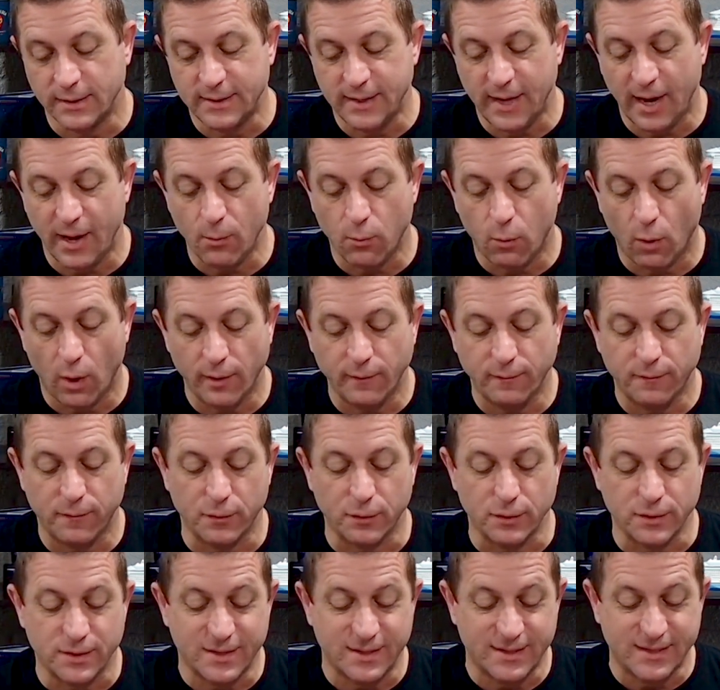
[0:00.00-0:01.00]
day one
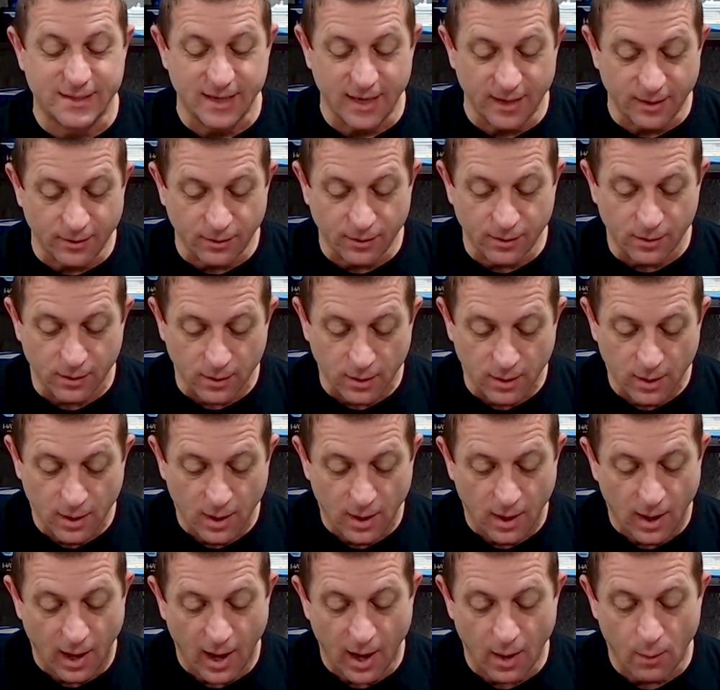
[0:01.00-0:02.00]
for dinner,
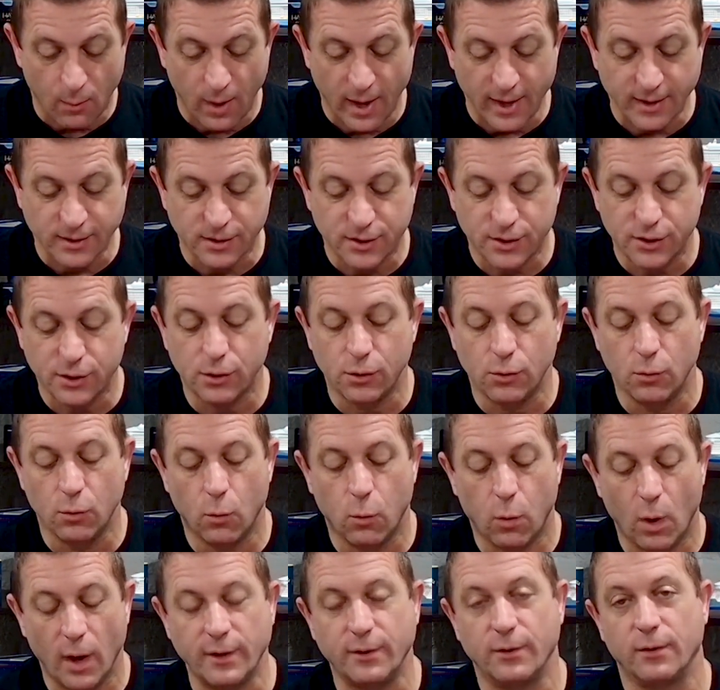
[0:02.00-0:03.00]
I went to
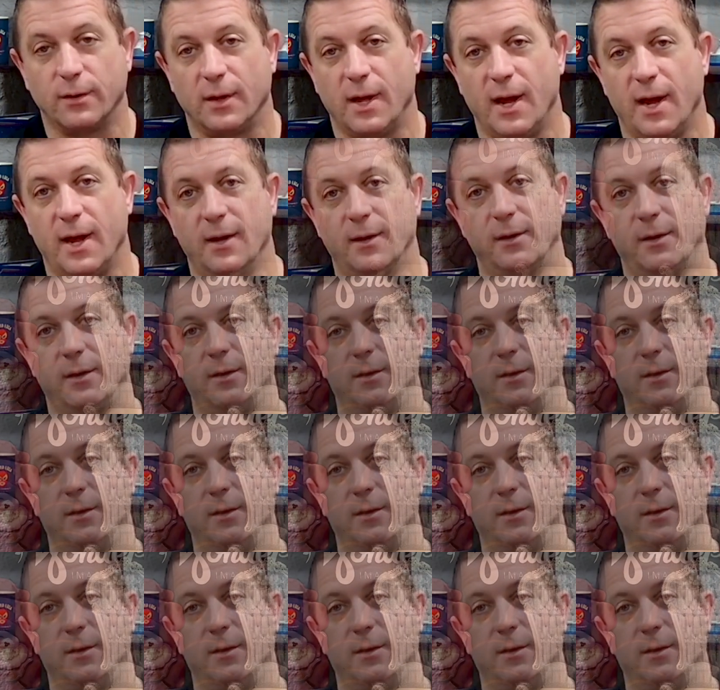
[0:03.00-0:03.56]
Wonderland.